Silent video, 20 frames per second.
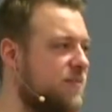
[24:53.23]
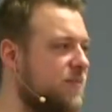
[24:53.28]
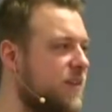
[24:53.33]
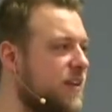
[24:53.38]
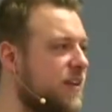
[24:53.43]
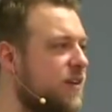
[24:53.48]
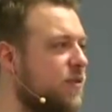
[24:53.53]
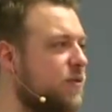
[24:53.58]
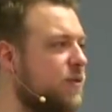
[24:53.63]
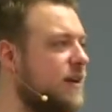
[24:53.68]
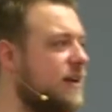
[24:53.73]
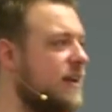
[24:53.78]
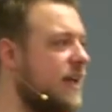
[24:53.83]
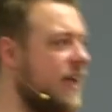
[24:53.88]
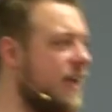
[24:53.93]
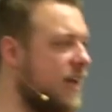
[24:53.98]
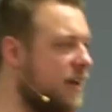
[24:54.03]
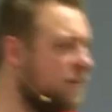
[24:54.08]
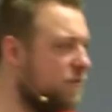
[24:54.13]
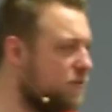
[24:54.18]
When
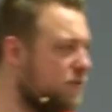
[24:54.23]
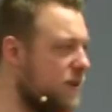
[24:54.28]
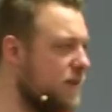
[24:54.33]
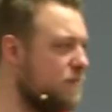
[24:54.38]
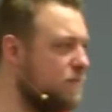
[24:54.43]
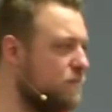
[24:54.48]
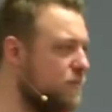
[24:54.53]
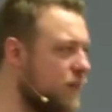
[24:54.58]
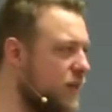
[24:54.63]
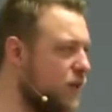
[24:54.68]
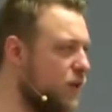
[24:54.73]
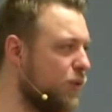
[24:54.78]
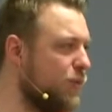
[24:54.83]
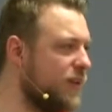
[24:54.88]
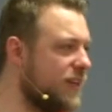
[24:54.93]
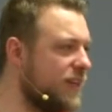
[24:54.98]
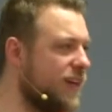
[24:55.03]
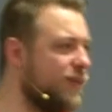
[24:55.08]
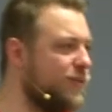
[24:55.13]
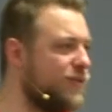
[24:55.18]
every meal
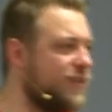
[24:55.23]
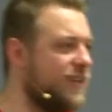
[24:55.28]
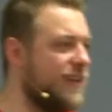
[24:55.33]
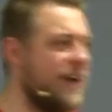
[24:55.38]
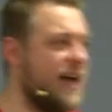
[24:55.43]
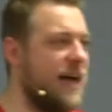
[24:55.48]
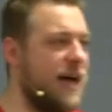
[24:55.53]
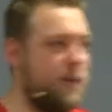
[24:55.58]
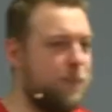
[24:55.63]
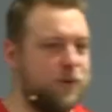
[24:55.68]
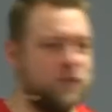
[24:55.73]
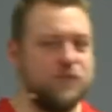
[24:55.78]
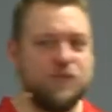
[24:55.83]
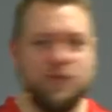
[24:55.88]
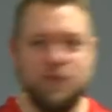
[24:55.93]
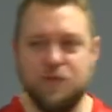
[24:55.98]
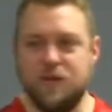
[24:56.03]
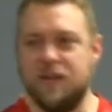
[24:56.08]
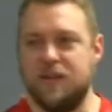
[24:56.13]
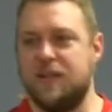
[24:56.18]
becomes an
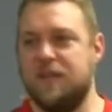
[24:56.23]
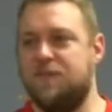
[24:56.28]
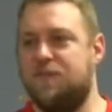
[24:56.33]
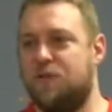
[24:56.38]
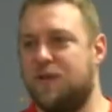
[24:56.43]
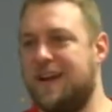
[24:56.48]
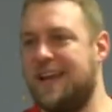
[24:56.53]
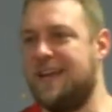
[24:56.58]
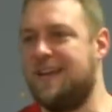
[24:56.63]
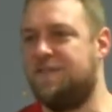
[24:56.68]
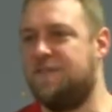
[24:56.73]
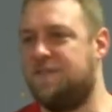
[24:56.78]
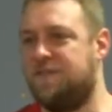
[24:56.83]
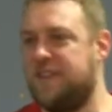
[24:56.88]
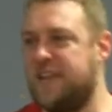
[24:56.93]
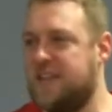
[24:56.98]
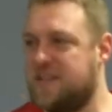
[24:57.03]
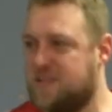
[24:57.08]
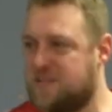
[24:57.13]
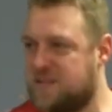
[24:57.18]
opportunity for a
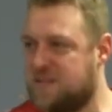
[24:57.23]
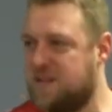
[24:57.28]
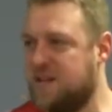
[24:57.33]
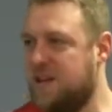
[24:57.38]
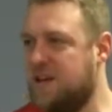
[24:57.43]
feast,